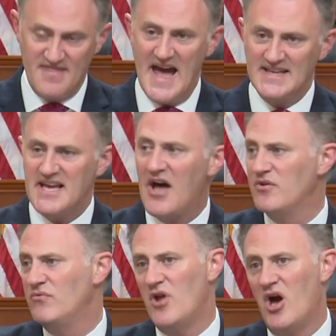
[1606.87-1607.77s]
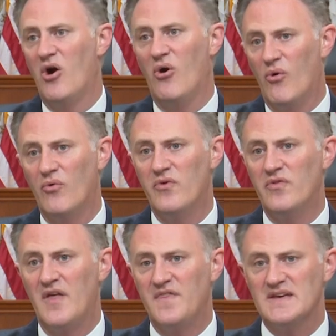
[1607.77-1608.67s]
That's how you know
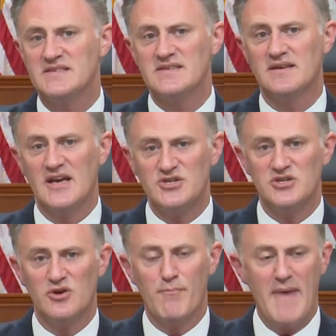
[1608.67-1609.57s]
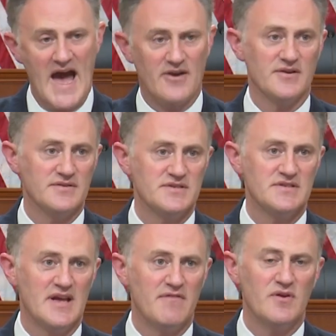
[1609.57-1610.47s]
that this issue
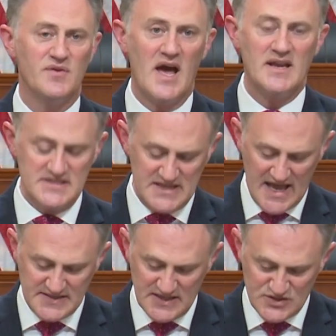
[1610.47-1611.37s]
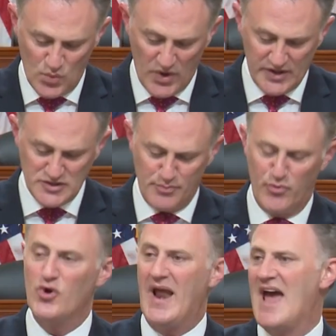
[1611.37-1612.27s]
matters. If the United States is willing to
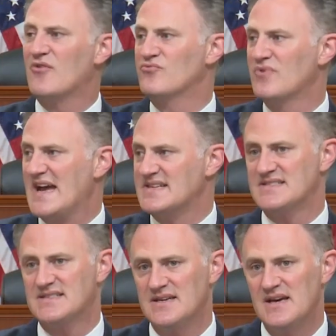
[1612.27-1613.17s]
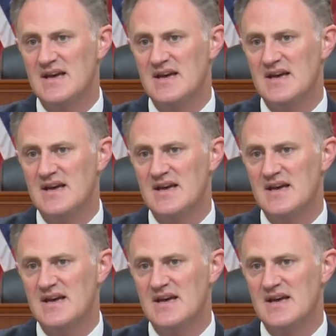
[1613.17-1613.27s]
put at risk